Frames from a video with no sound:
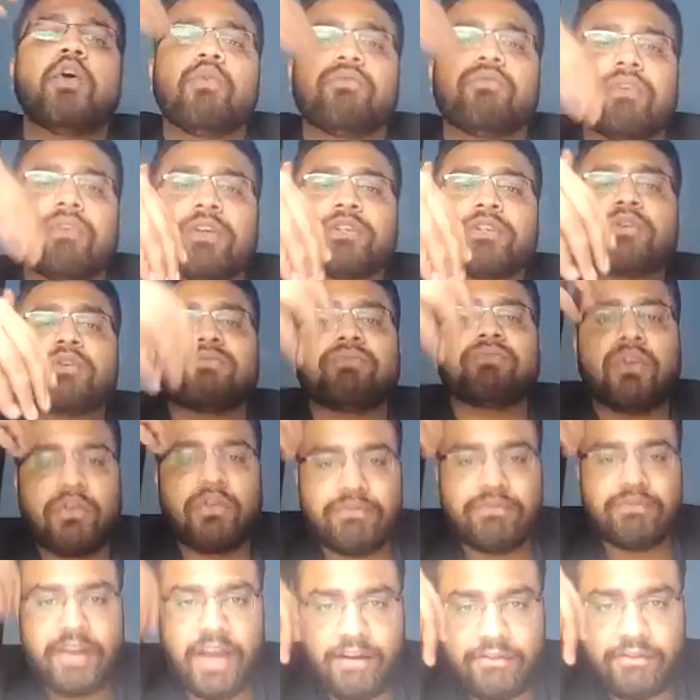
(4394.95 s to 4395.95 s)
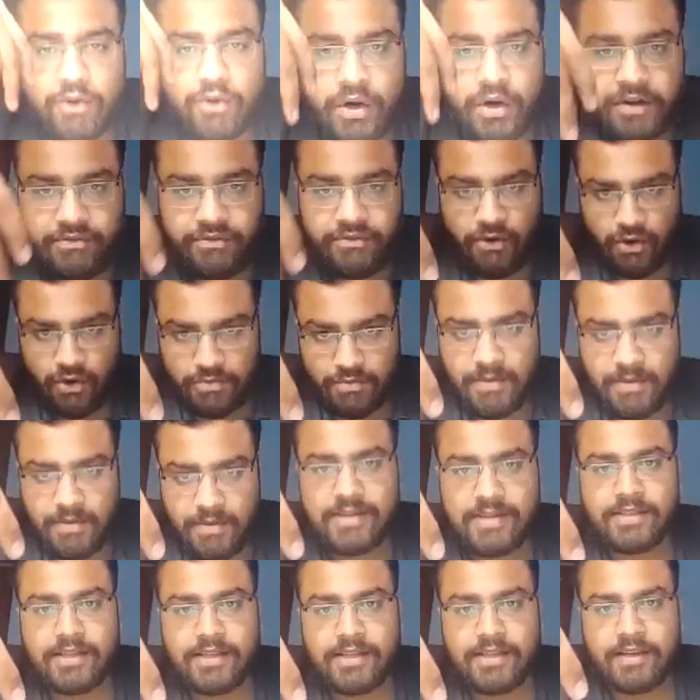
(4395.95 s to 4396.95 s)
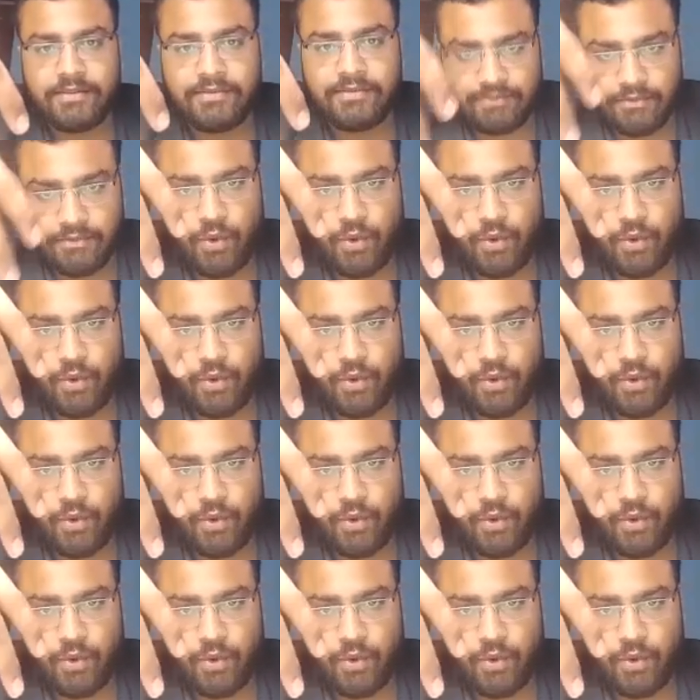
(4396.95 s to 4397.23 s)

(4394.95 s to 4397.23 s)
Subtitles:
first of all we have to reform ourselves.